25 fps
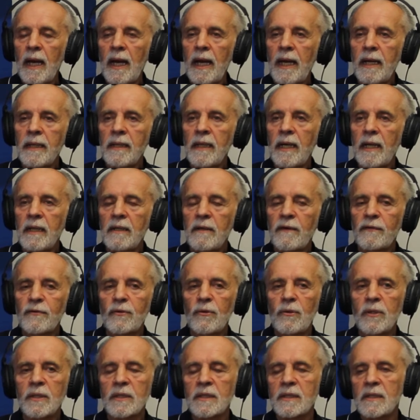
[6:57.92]
And of
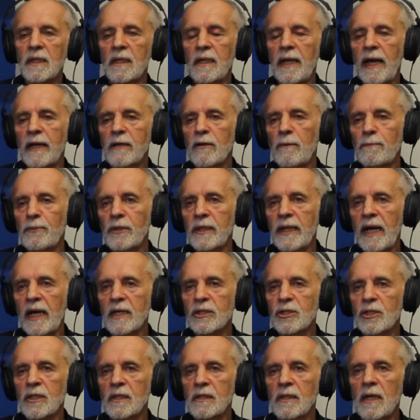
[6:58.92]
course, the lack of
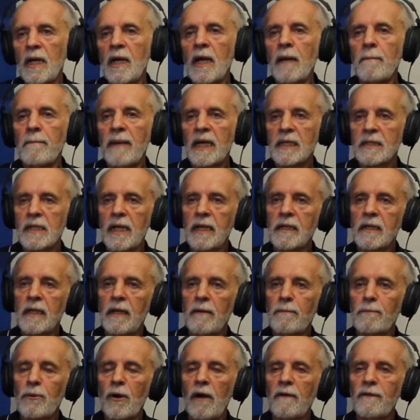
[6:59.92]
production makes lack
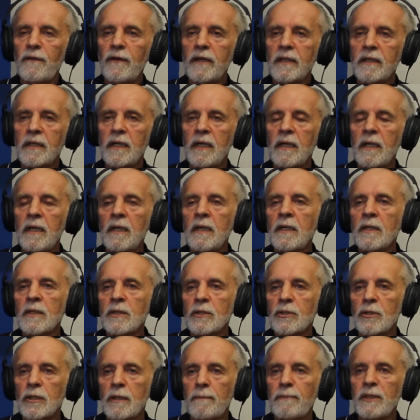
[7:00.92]
of profit,
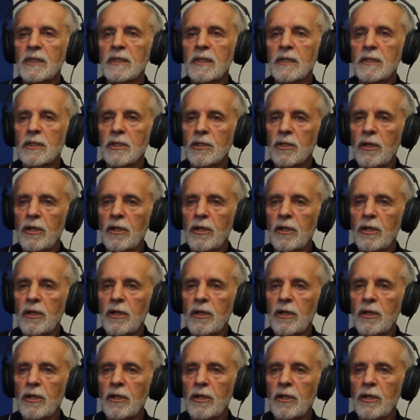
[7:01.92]
so the business